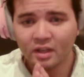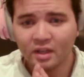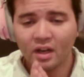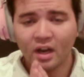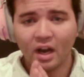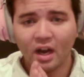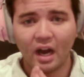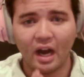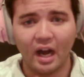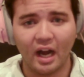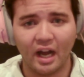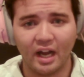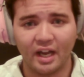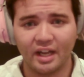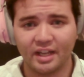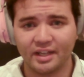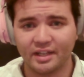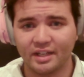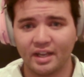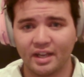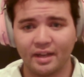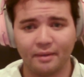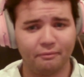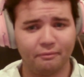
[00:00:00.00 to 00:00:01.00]
I
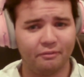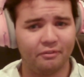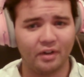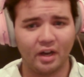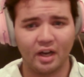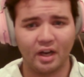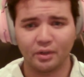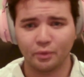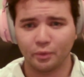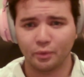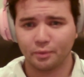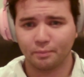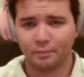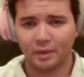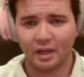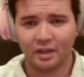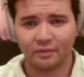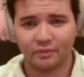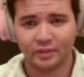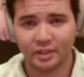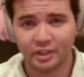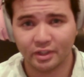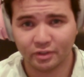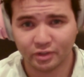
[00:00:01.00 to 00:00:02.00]
am fine with my
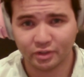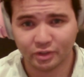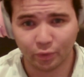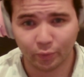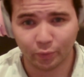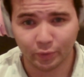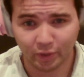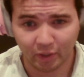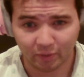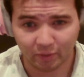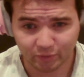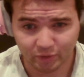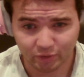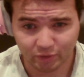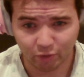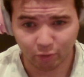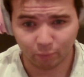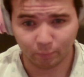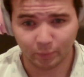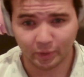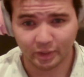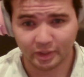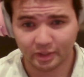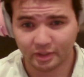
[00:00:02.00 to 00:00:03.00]
videos going off to
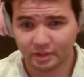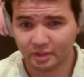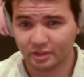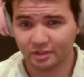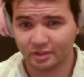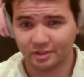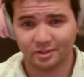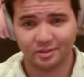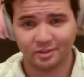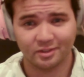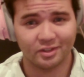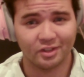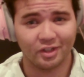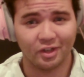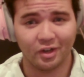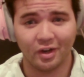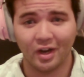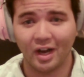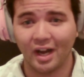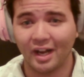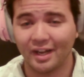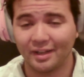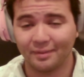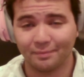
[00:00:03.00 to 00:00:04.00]
nobody because, you know,
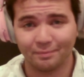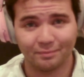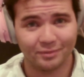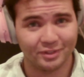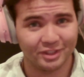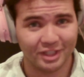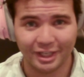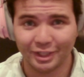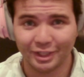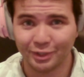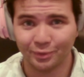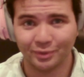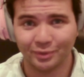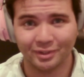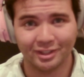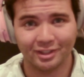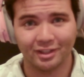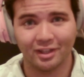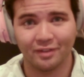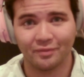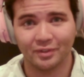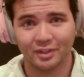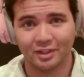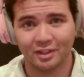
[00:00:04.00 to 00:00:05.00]
I'm genuinely
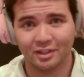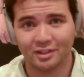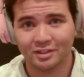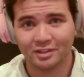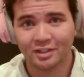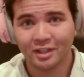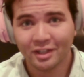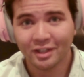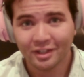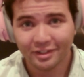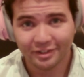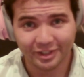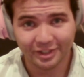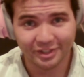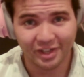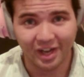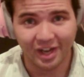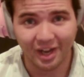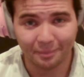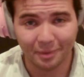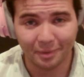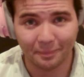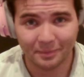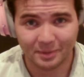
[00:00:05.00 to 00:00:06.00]
loving this. The
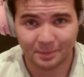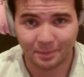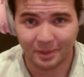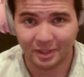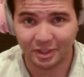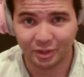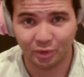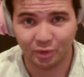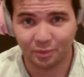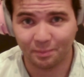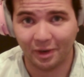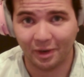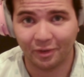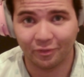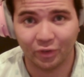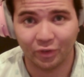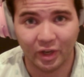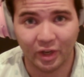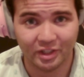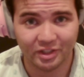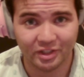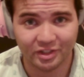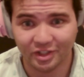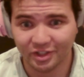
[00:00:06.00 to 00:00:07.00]
time I'm spending with my
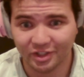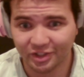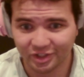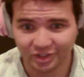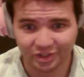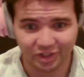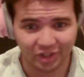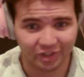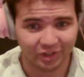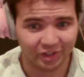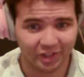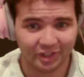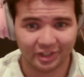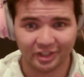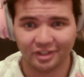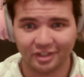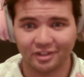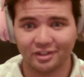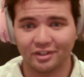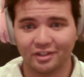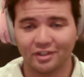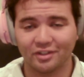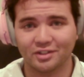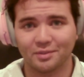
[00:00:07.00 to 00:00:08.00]
friends, this is unlike
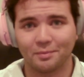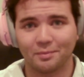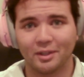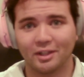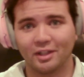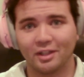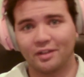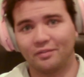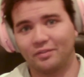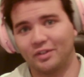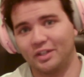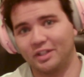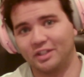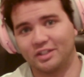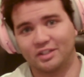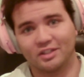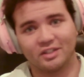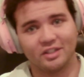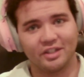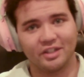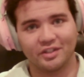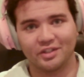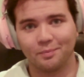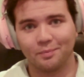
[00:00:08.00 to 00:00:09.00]
anything else in my life.
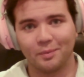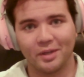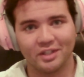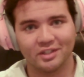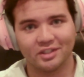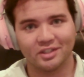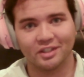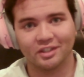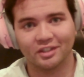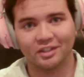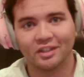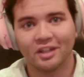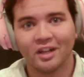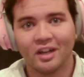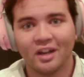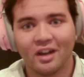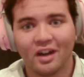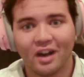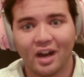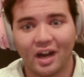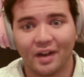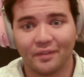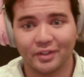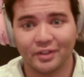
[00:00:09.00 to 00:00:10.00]
It's amazing.
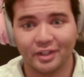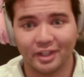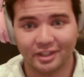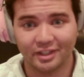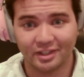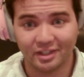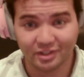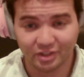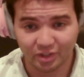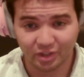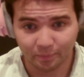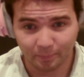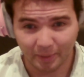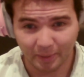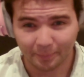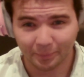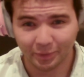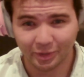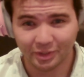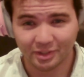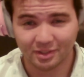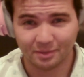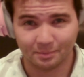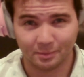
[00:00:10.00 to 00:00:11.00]
I feel like these are the
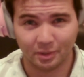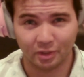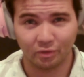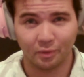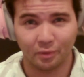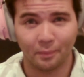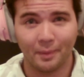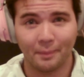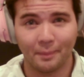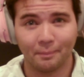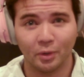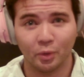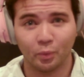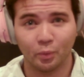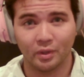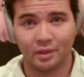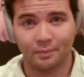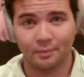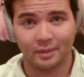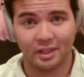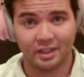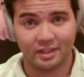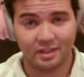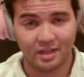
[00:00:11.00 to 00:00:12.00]
memories I'm going to remember when
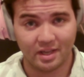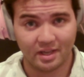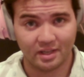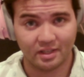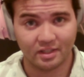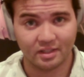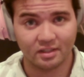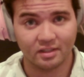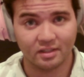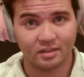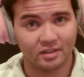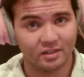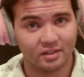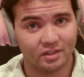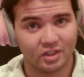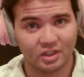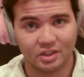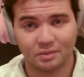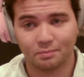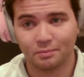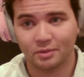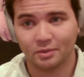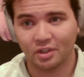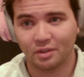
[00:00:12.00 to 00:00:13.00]
I'm like 80, and it's
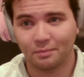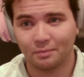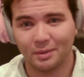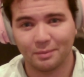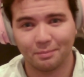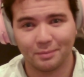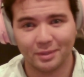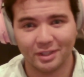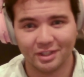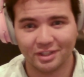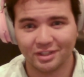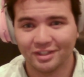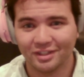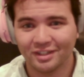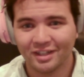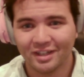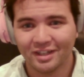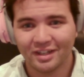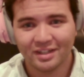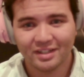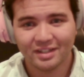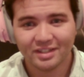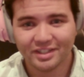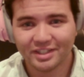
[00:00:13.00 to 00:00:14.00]
just going to be me
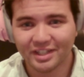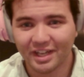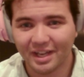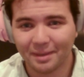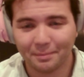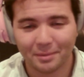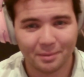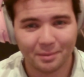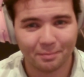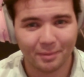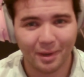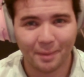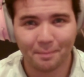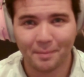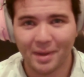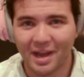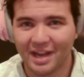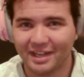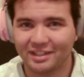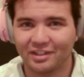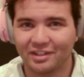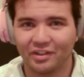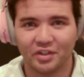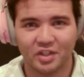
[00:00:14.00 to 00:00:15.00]
jamming in my
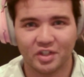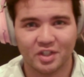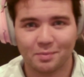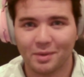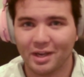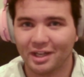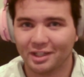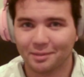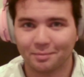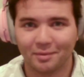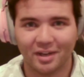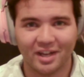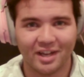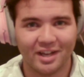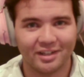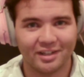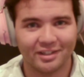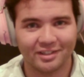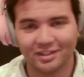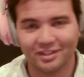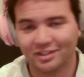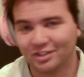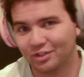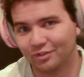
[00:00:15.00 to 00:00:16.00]
backyard, smacking my head
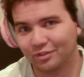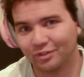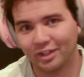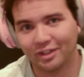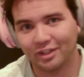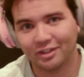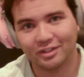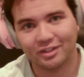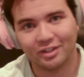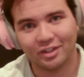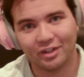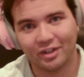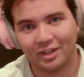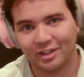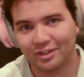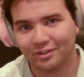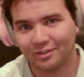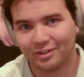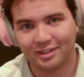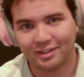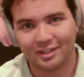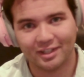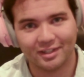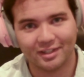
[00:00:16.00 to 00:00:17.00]
against a rail, you know. I don't
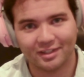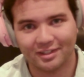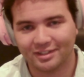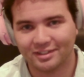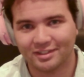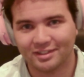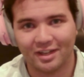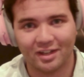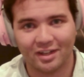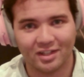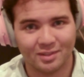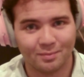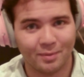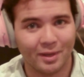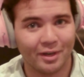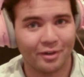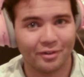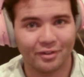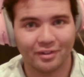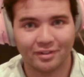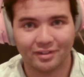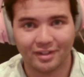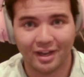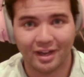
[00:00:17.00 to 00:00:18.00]
think anything sounds better
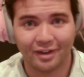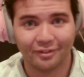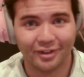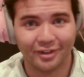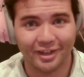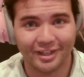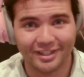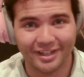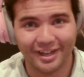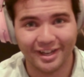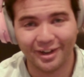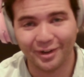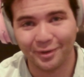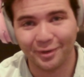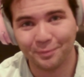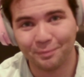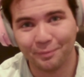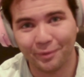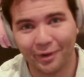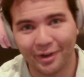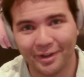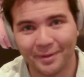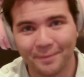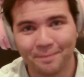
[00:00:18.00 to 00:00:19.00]
than that right now,
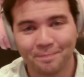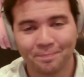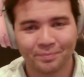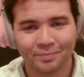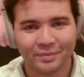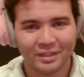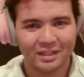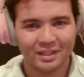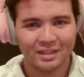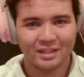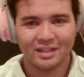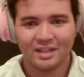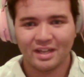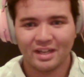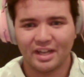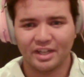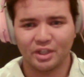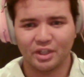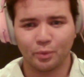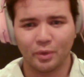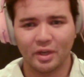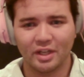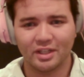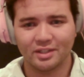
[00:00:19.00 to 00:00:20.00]
but
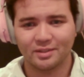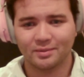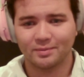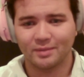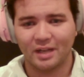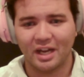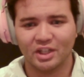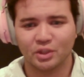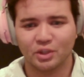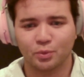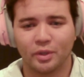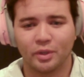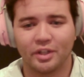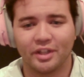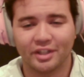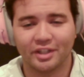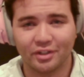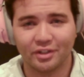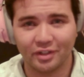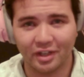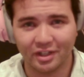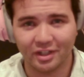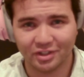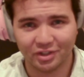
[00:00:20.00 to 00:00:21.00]
anyways, I just want to thank you
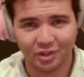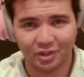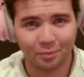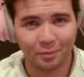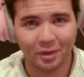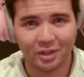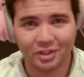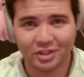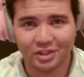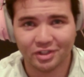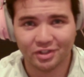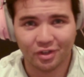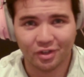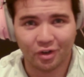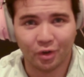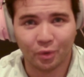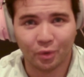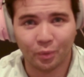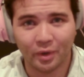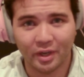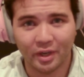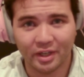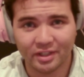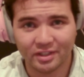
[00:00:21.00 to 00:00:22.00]
guys so much as
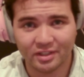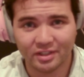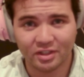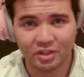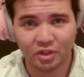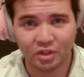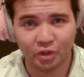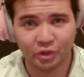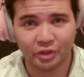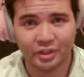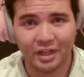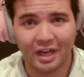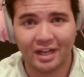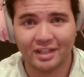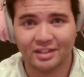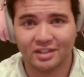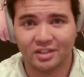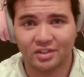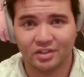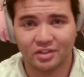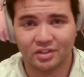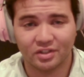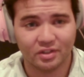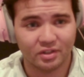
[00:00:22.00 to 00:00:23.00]
always. Your
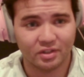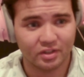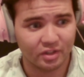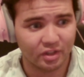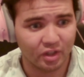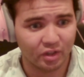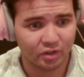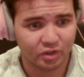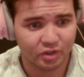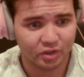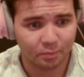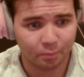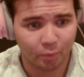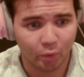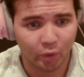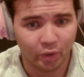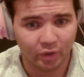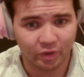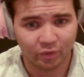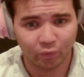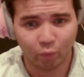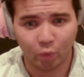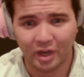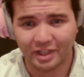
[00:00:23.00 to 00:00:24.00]
guys' support
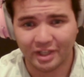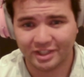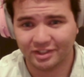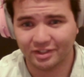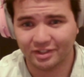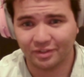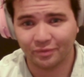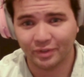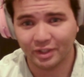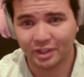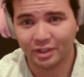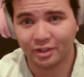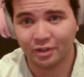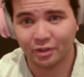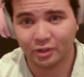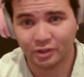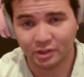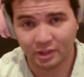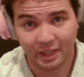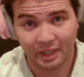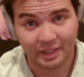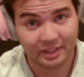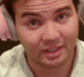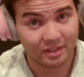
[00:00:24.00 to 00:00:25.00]
of watching the videos,
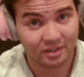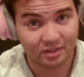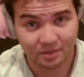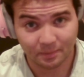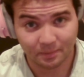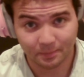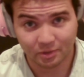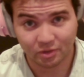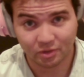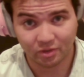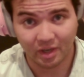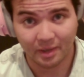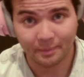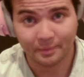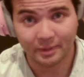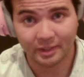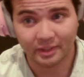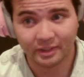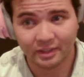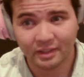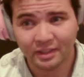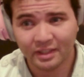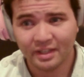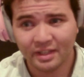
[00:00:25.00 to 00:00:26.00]
liking,
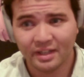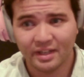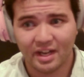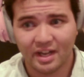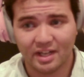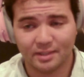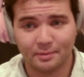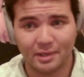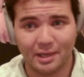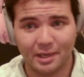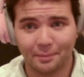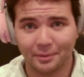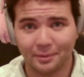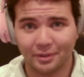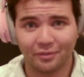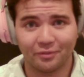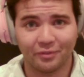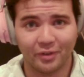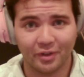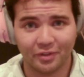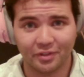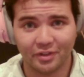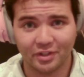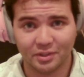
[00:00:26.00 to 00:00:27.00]
subscribing has been able to
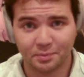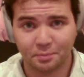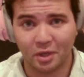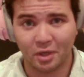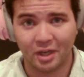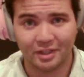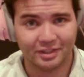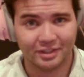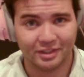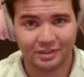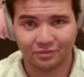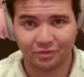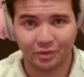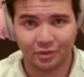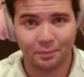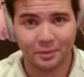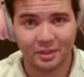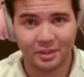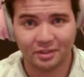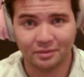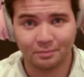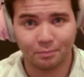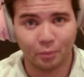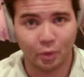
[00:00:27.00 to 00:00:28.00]
fund this project for
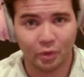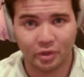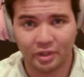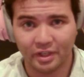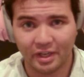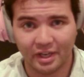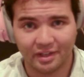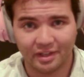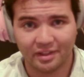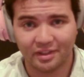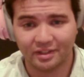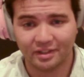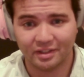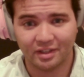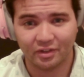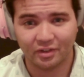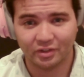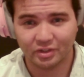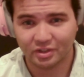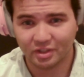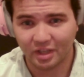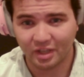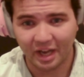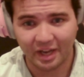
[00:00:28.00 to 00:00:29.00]
me more than anything
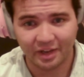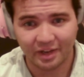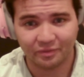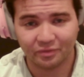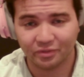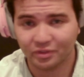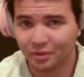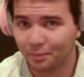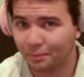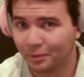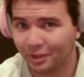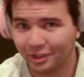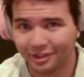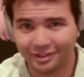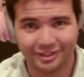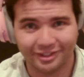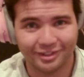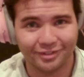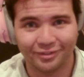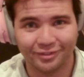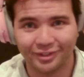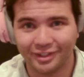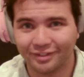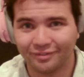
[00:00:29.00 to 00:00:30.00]
else. I've completely
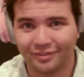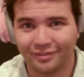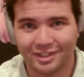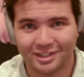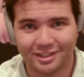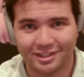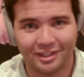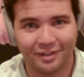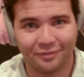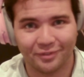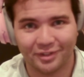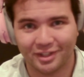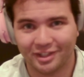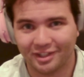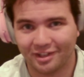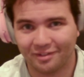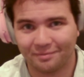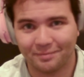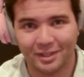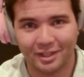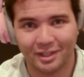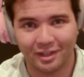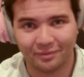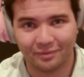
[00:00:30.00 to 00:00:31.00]
reinvested everything I've
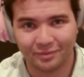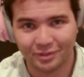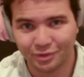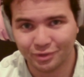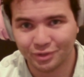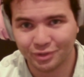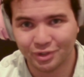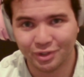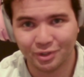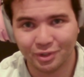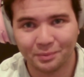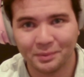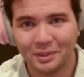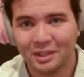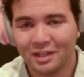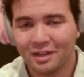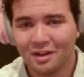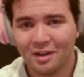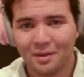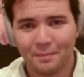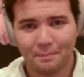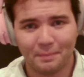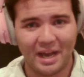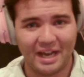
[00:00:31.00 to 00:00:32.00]
made off YouTube
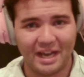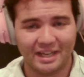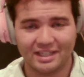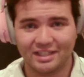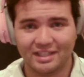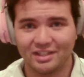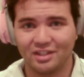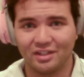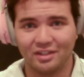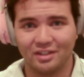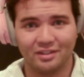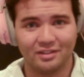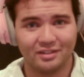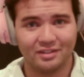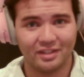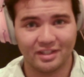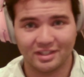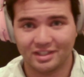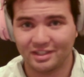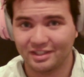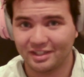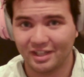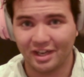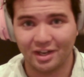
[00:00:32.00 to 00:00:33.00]
back into
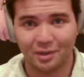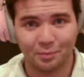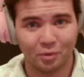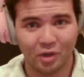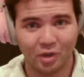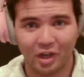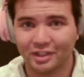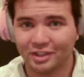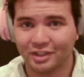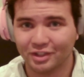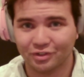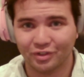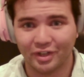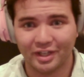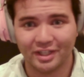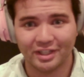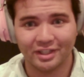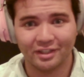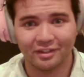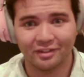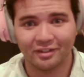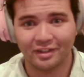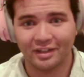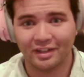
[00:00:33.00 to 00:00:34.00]
this entire project right
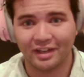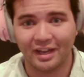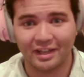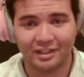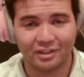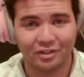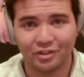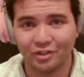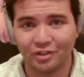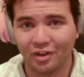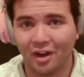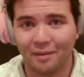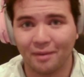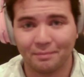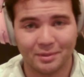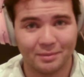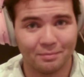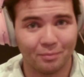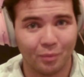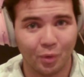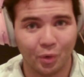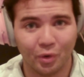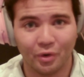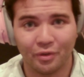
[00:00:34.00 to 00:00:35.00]
here, and I could not be
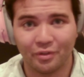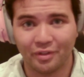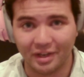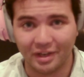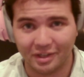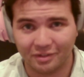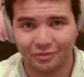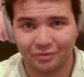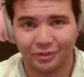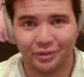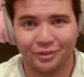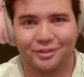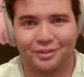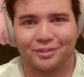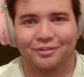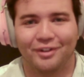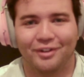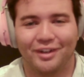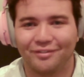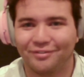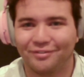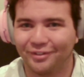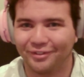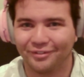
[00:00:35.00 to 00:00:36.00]
more thankful and
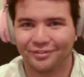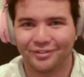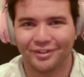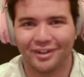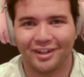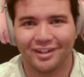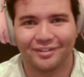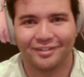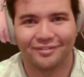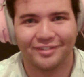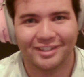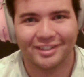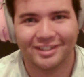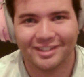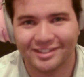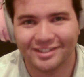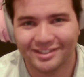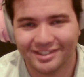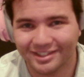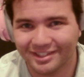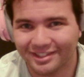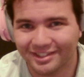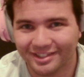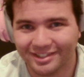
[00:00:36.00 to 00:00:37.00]
grateful for all of it because
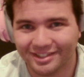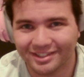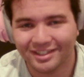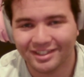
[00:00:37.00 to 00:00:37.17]
it's